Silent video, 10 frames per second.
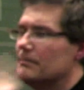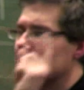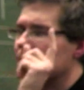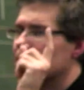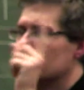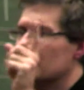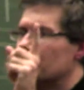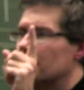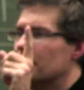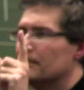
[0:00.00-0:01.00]
Deep,
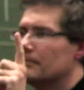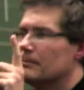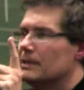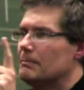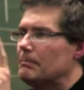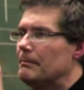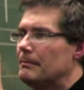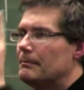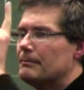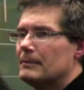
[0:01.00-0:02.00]
deep,
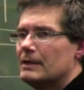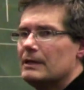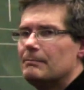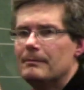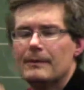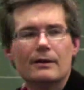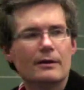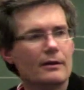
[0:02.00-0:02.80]
deep, deep.